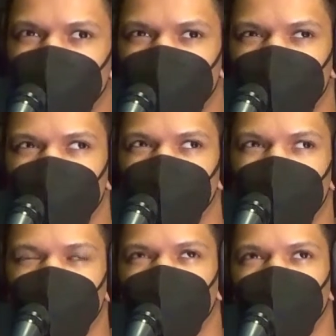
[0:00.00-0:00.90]
I
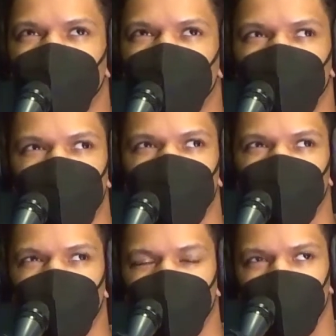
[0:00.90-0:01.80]
especially like learned
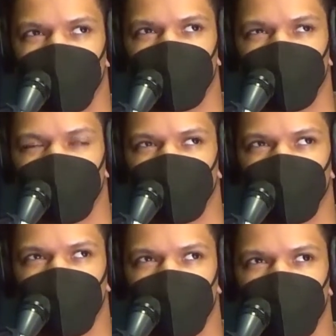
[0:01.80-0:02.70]
more about it
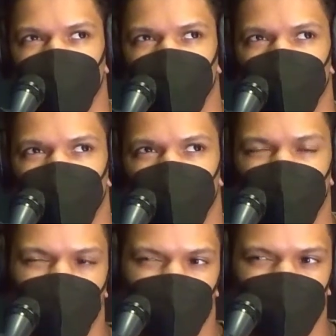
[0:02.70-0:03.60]
when
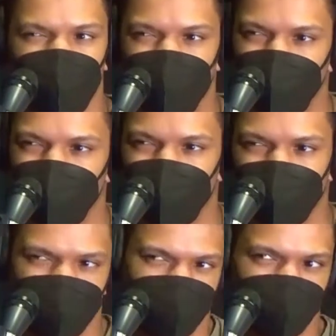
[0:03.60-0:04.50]
the quarantine hit,
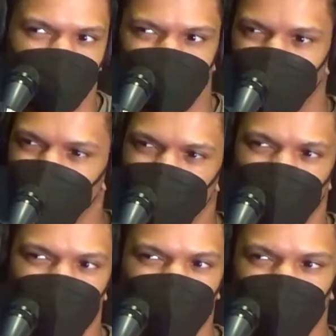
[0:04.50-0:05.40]
and then only like certain
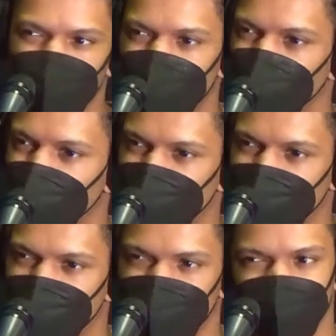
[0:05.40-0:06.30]
artists would reach
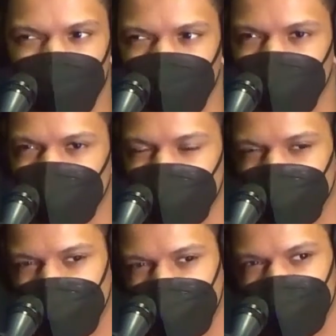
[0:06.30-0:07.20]
back out, you know, things
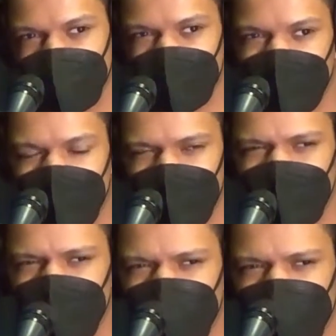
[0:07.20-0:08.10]
like that.
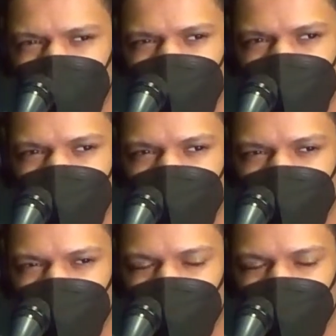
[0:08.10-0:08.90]
So